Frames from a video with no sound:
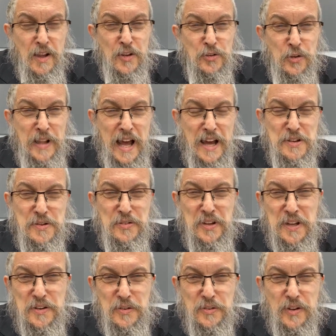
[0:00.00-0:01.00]
So now you
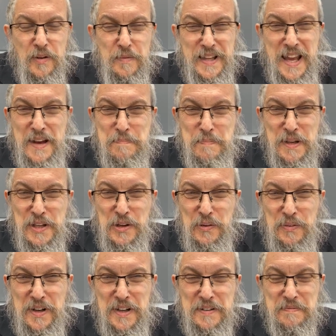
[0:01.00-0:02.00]
say to yourself, yeah, but you know
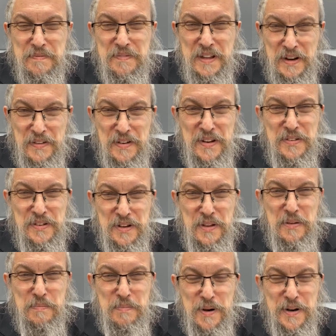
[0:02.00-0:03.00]
what? There is
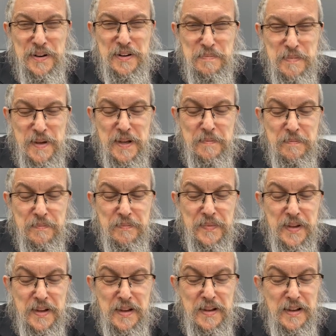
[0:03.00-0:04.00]
another part in me.
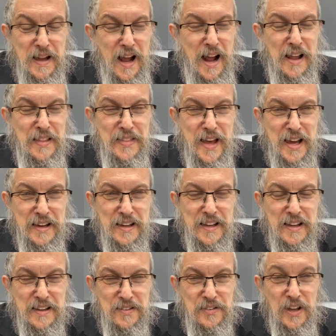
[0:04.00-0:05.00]
And that
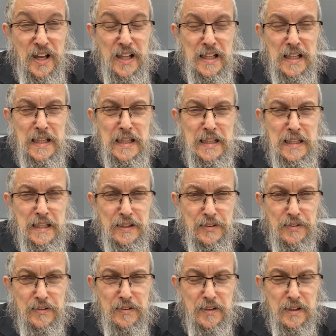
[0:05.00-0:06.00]
is
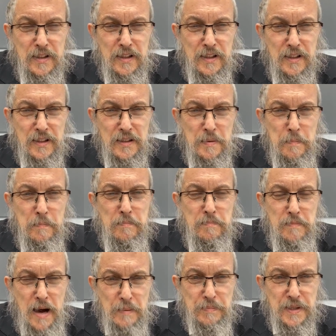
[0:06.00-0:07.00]
literally,
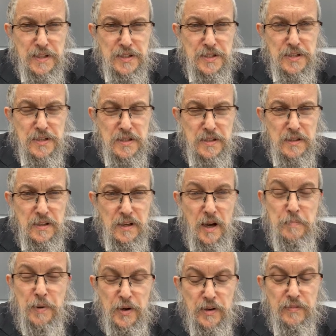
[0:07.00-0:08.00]
mamish,
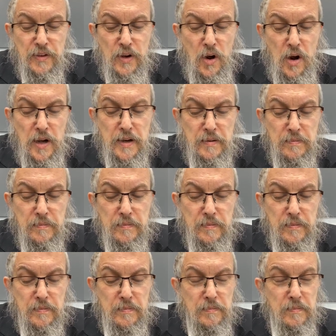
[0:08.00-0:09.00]
a part of God,
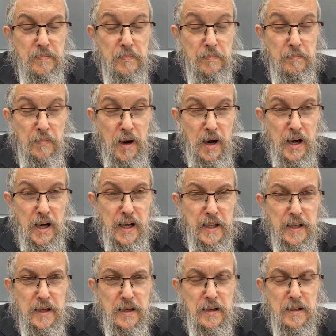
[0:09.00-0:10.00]

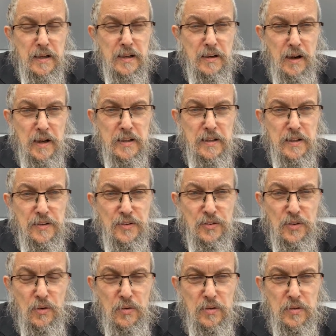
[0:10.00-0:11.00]
my godly
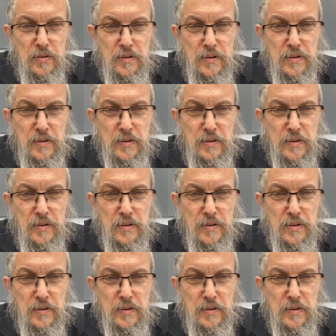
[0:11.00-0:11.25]
soul.